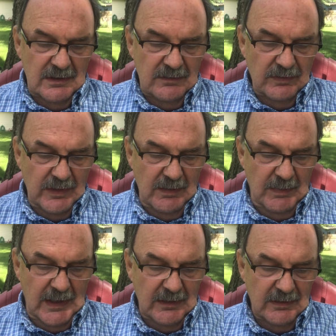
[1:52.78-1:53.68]
for they
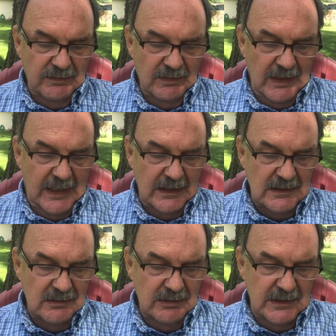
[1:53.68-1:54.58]
make their
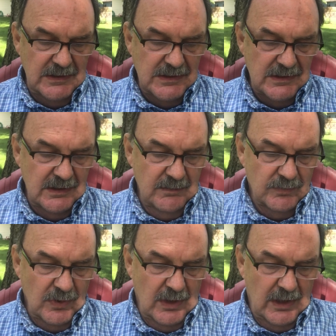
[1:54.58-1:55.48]
phylacteries
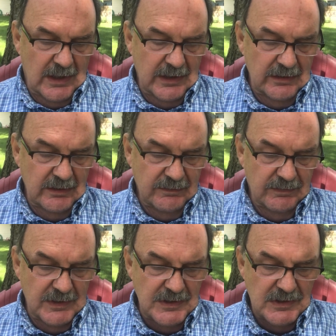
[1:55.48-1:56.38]
broad and their
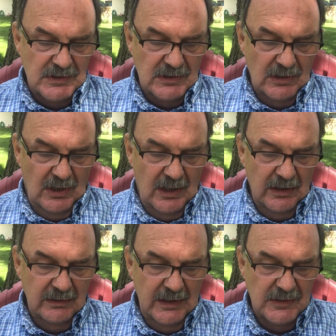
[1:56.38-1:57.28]
fringes long.
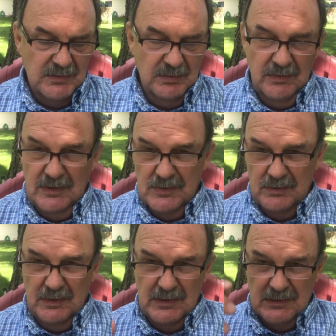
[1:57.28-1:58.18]
These, these
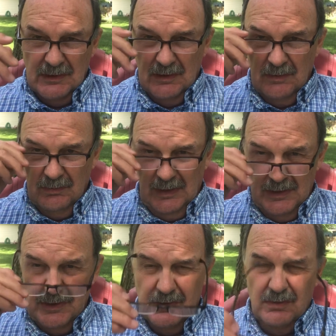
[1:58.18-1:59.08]
were these little
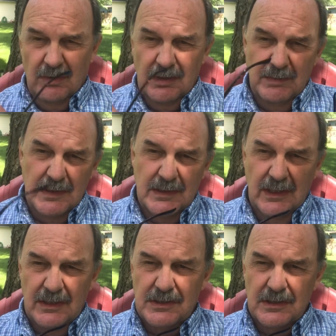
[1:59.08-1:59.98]
religious
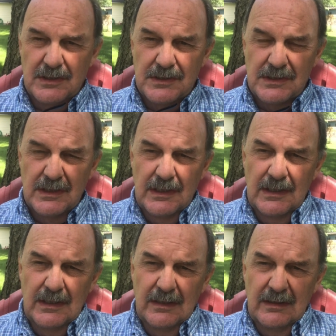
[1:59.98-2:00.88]
ornamentations
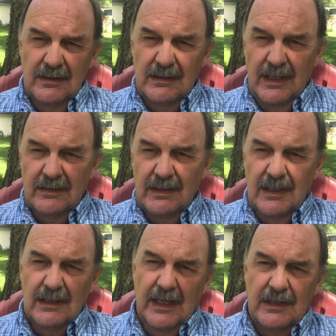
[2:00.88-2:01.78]
that
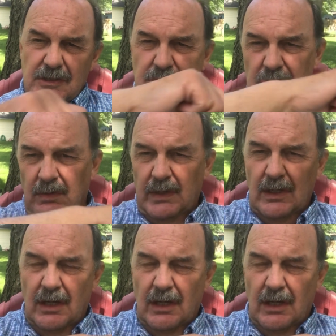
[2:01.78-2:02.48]
they liked showing